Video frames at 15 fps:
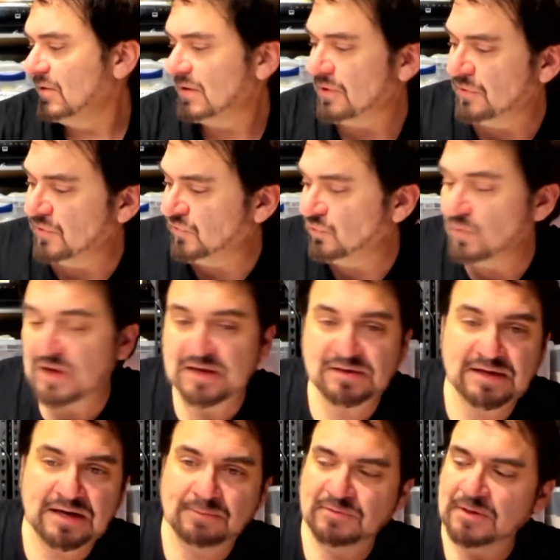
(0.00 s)
now this one I
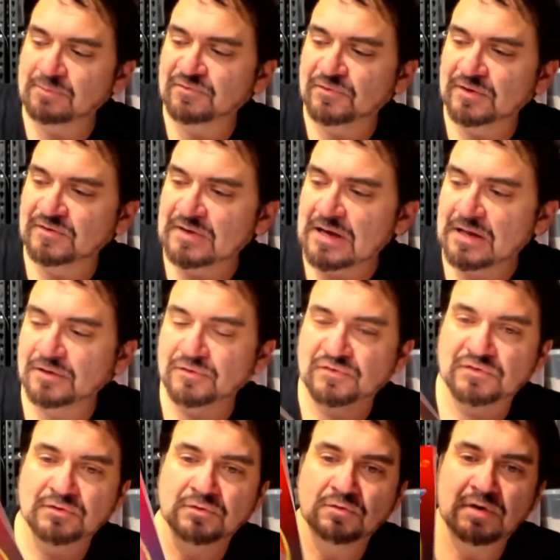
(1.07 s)
nabbed up for a dollar
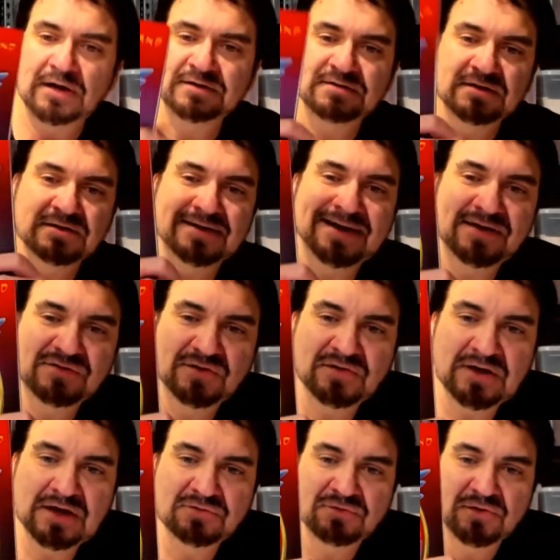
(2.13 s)
too. I didn't
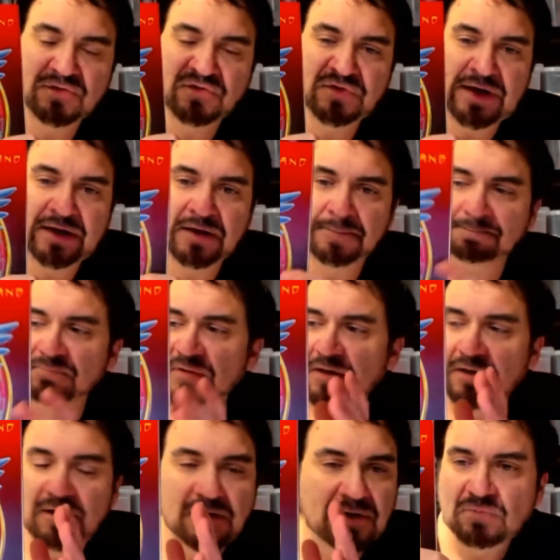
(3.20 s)
hesitate for a second.
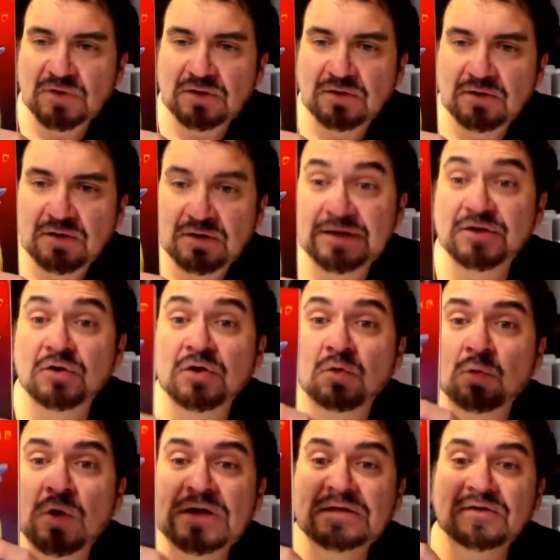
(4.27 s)
Now you're going to
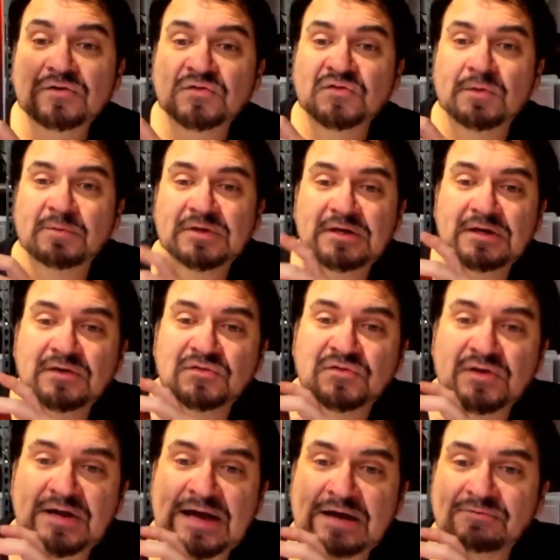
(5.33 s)
run into some of these
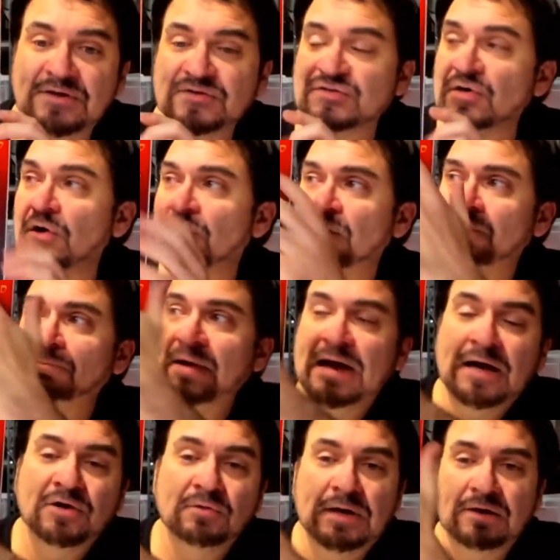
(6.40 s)
that have a darker
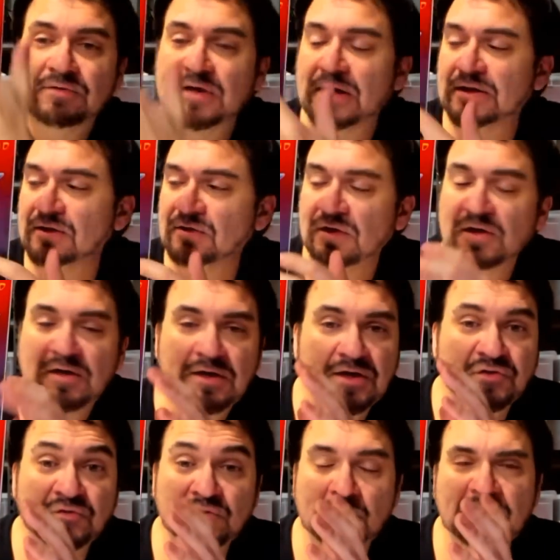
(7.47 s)
background on it.
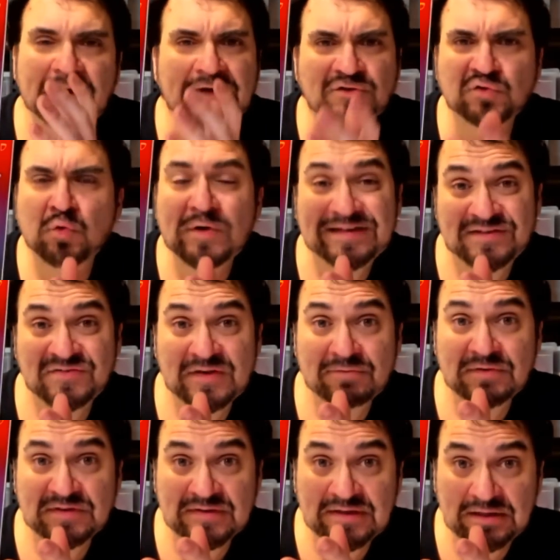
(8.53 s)
It's from like
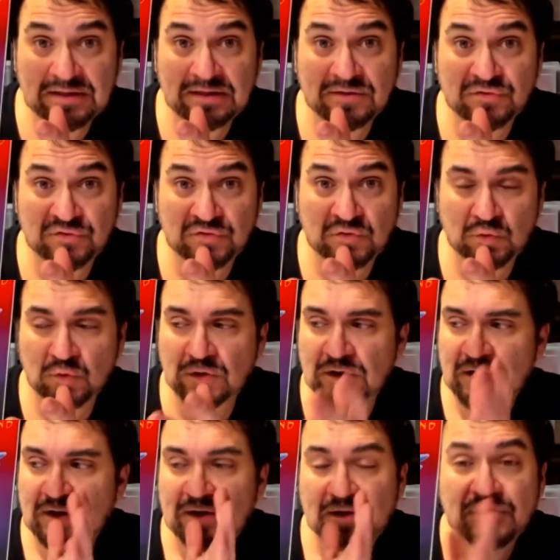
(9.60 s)
2017's tour.
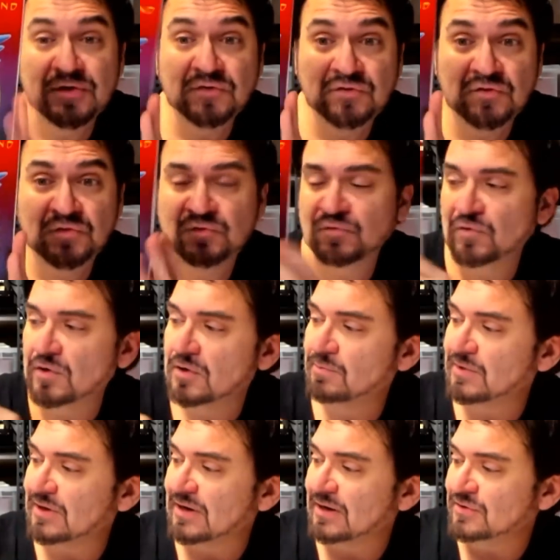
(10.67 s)
This is
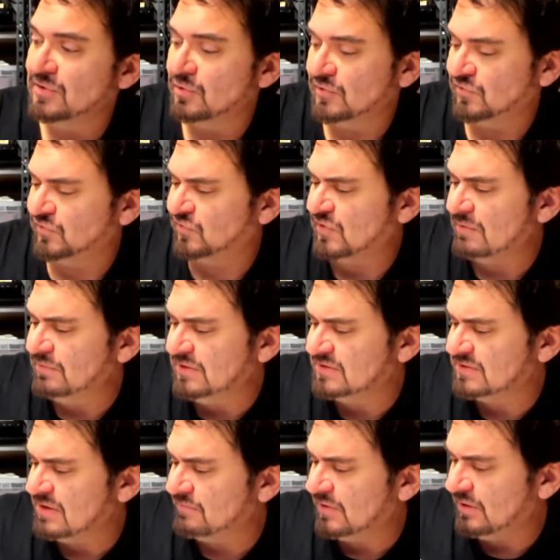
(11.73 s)
from, and I know it's
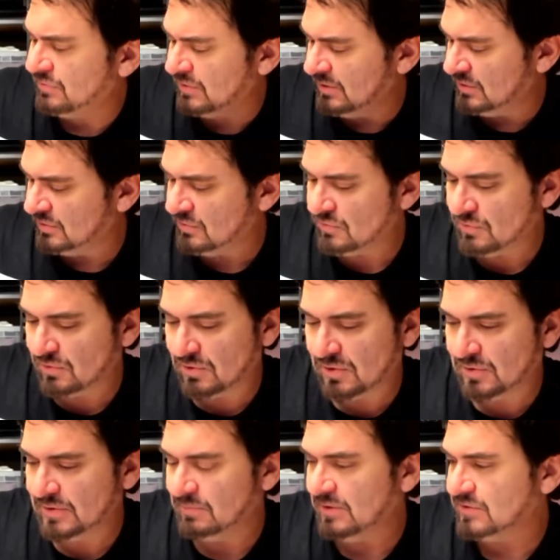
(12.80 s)
77, I think, or
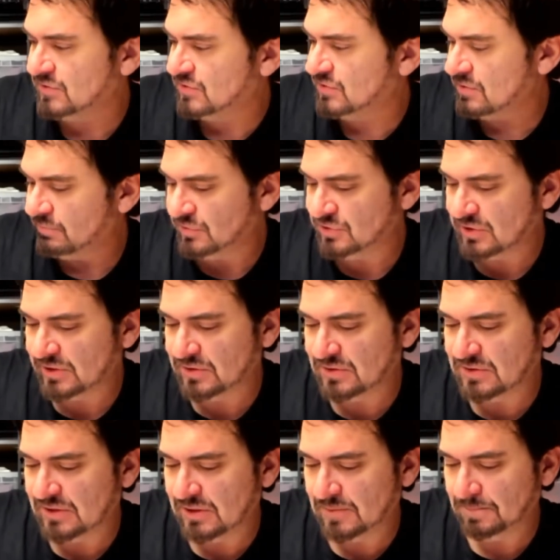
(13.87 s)
let me just double check the
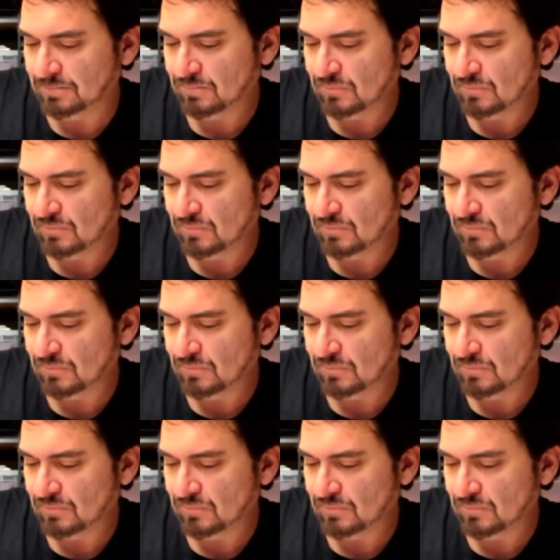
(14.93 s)
date.